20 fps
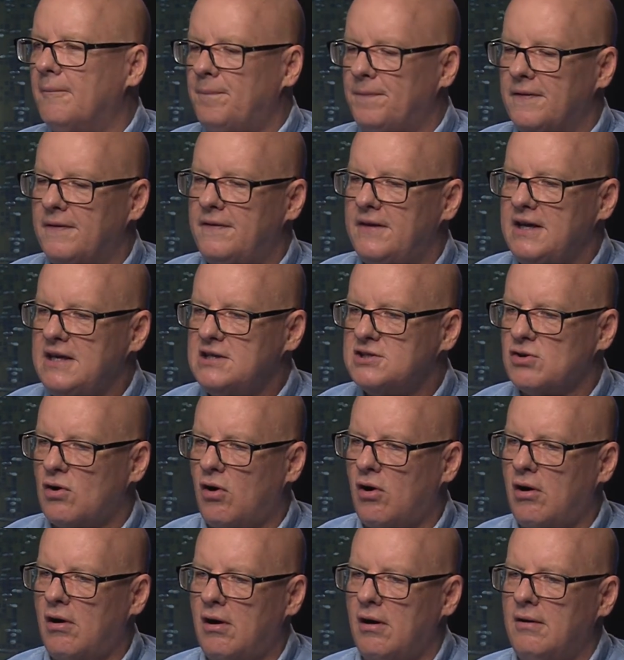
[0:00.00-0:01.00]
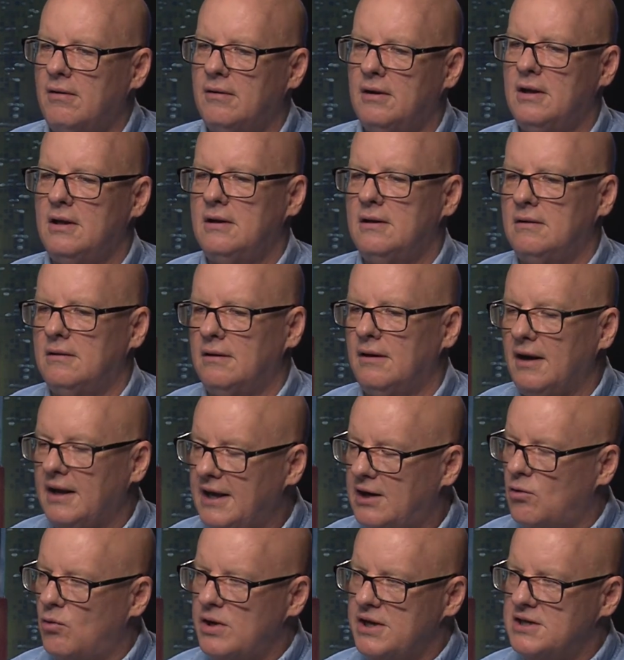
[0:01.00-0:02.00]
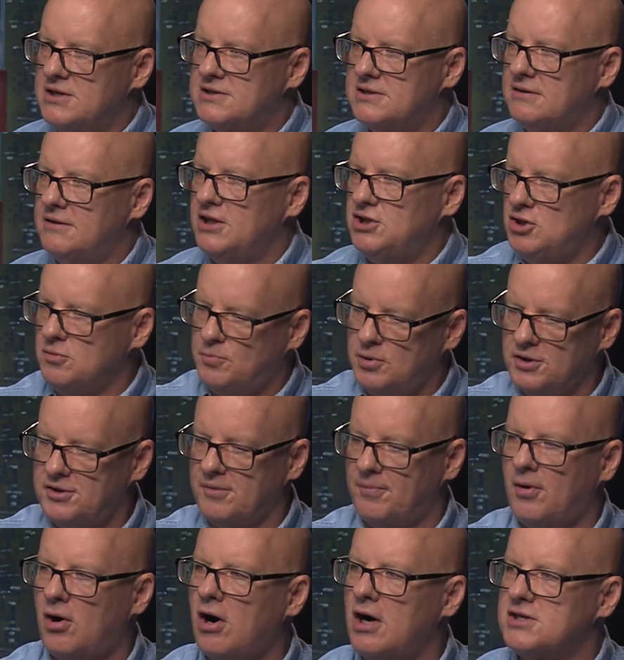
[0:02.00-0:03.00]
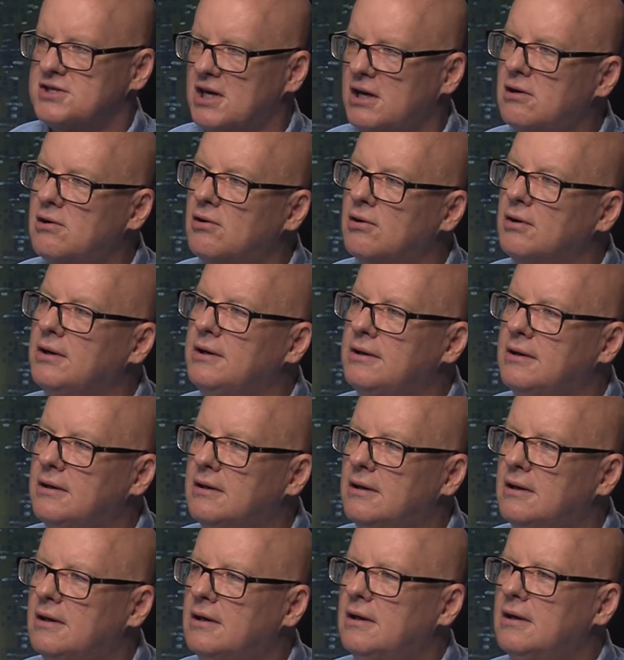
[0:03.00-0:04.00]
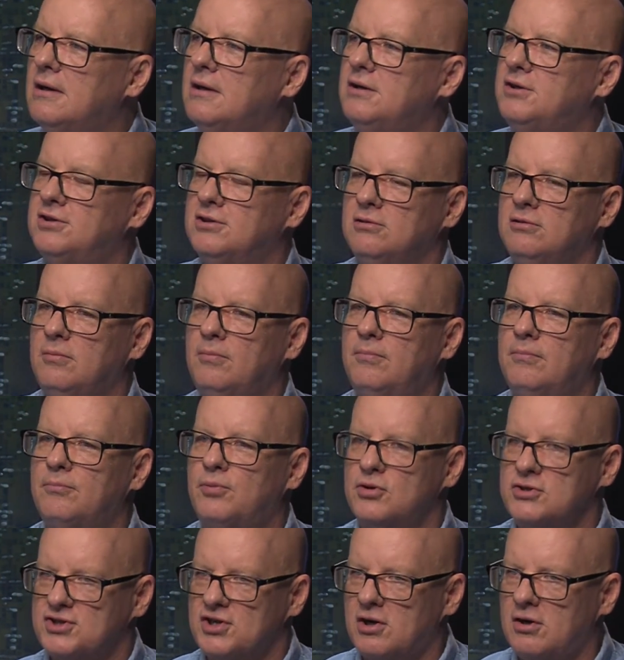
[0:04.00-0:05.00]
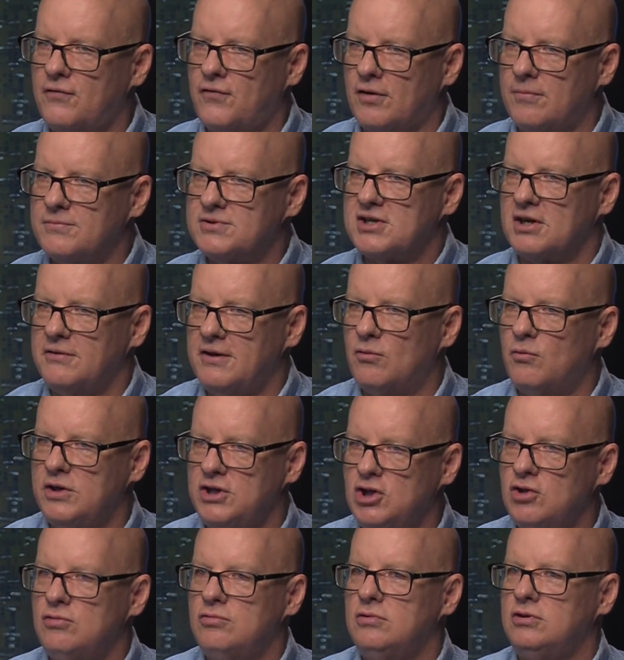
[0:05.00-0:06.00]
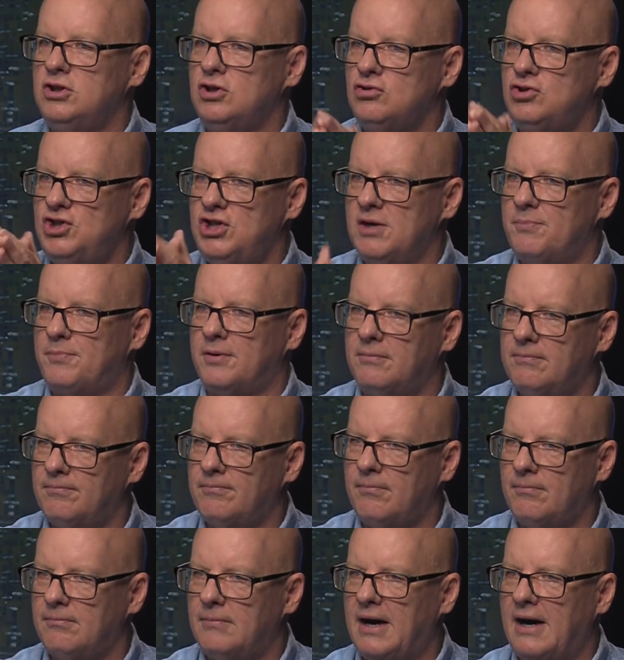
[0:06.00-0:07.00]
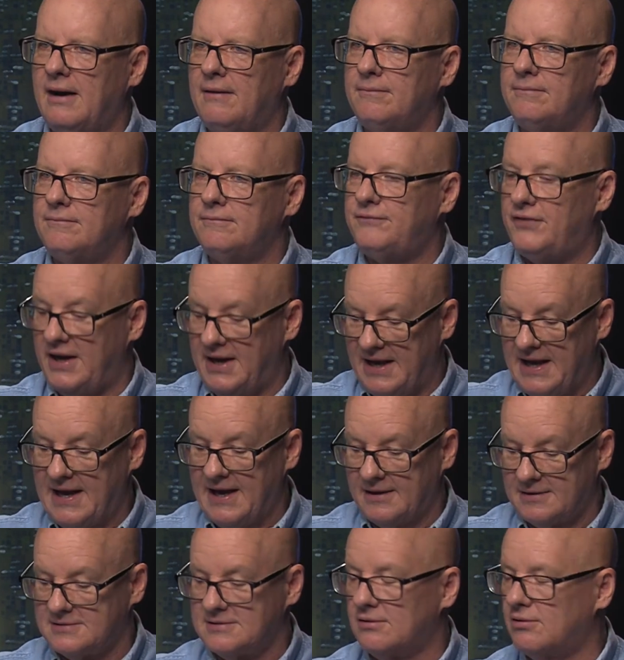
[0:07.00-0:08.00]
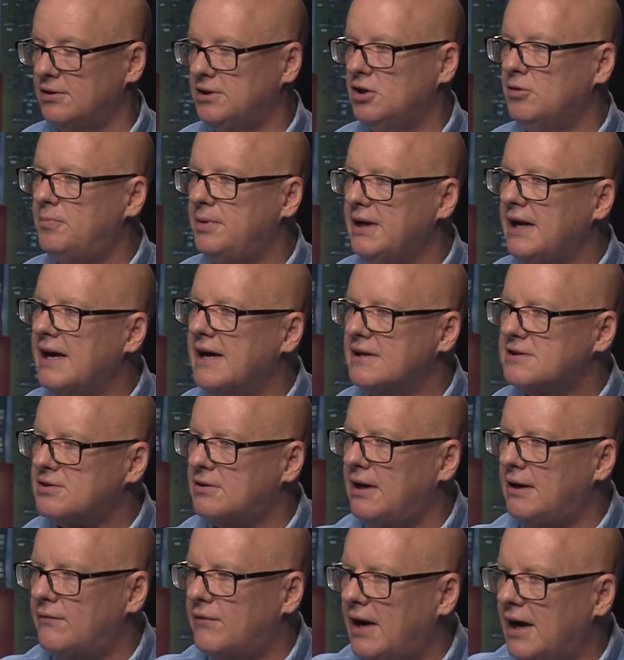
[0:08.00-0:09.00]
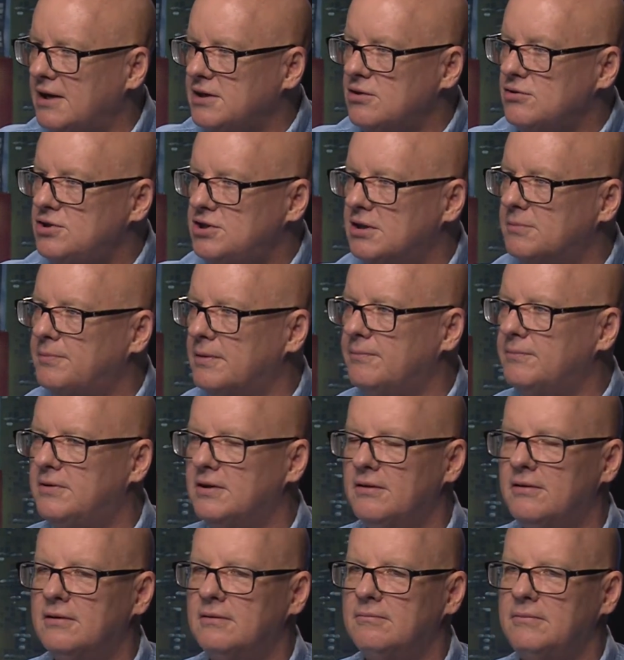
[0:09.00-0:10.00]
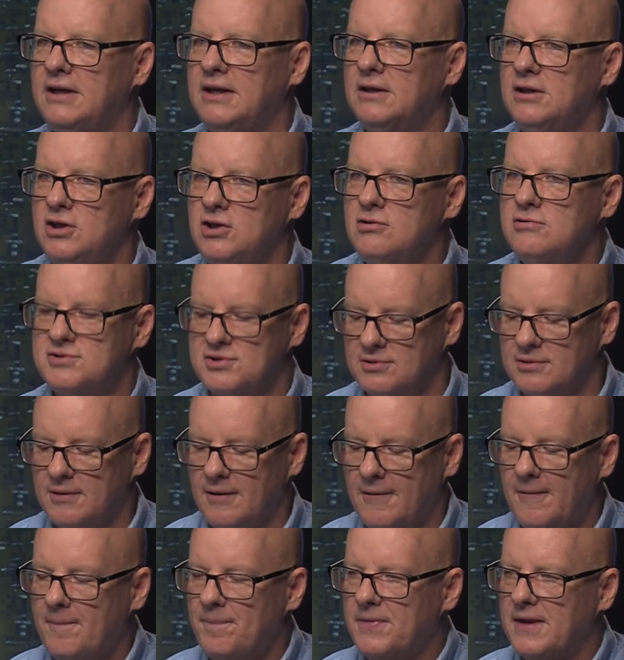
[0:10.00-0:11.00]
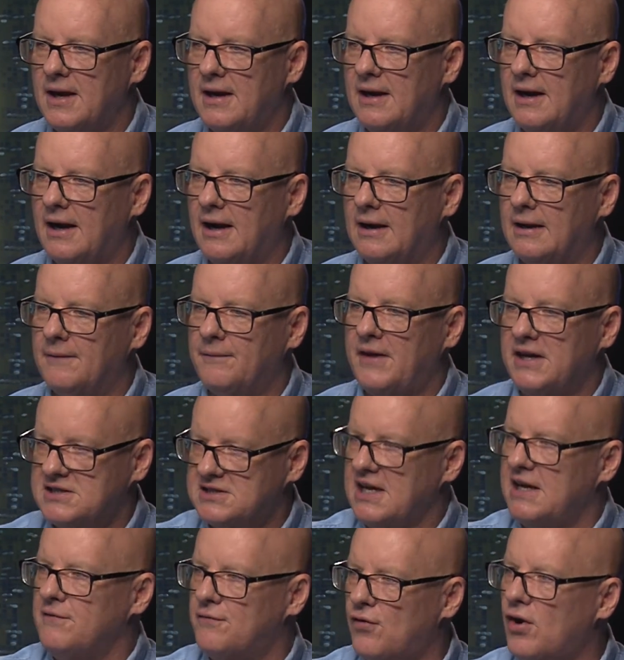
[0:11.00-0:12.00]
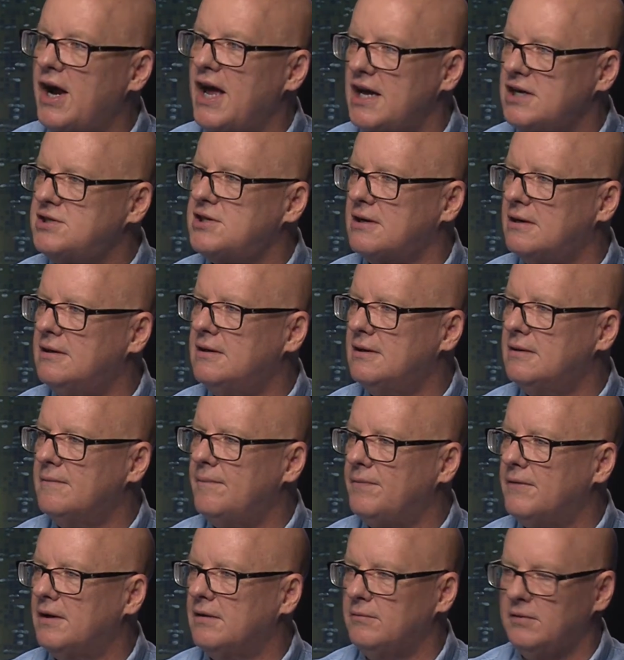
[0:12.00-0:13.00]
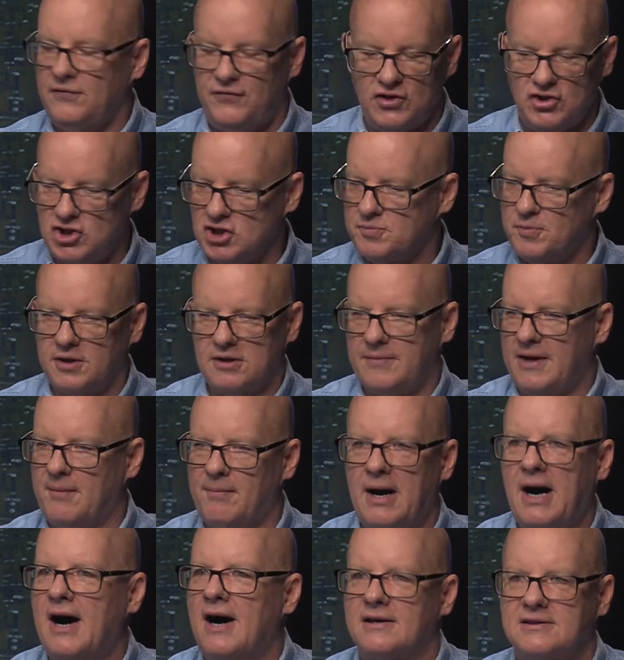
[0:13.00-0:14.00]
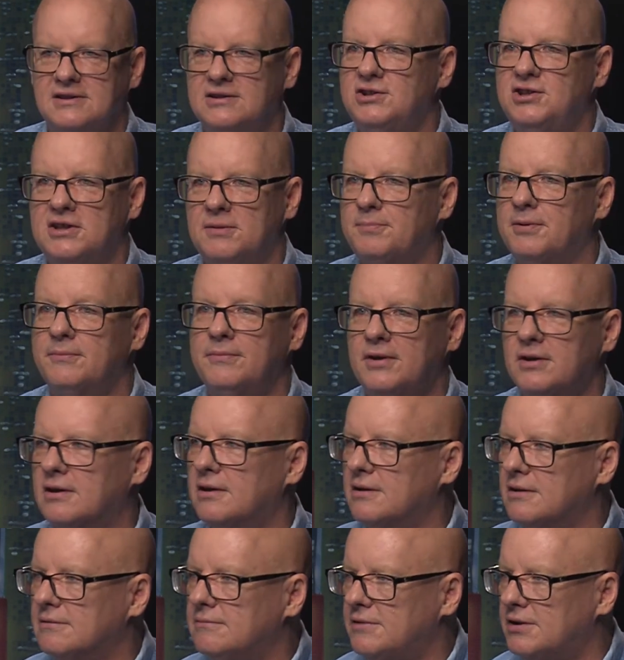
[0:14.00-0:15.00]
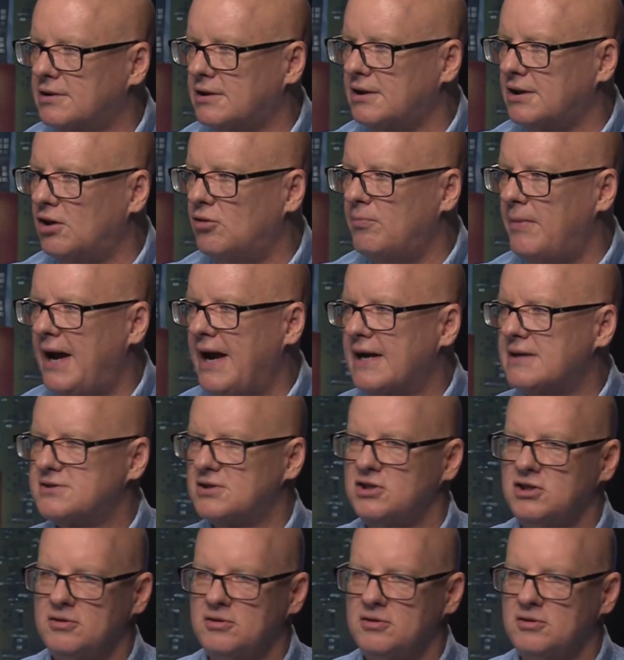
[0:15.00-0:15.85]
These are liquids that you put the parts on to preserve them, so that when you ship them by FedEx or UPS or how you ship them to the end user, they stay fresh. If you just put them in a box and ship them, they're gonna go bad. So you